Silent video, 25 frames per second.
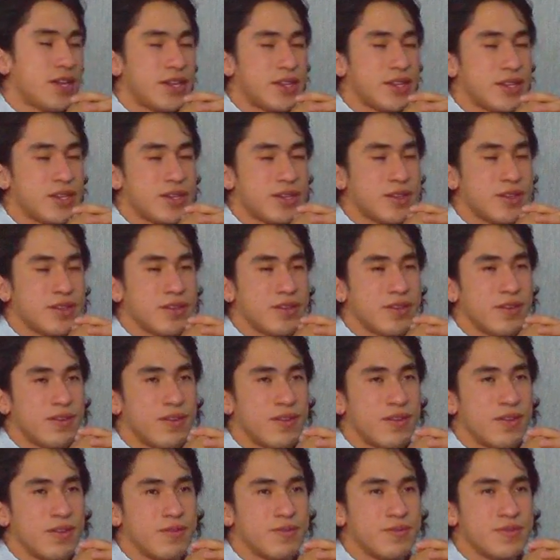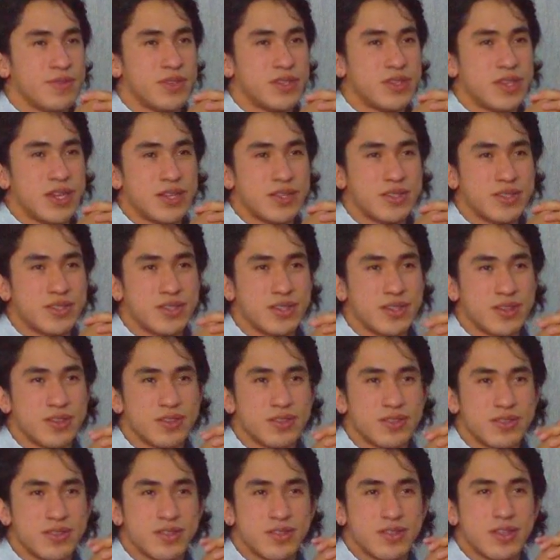any
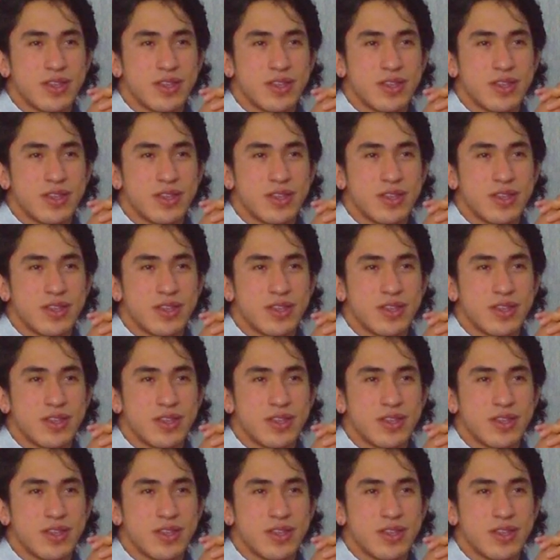suggestions?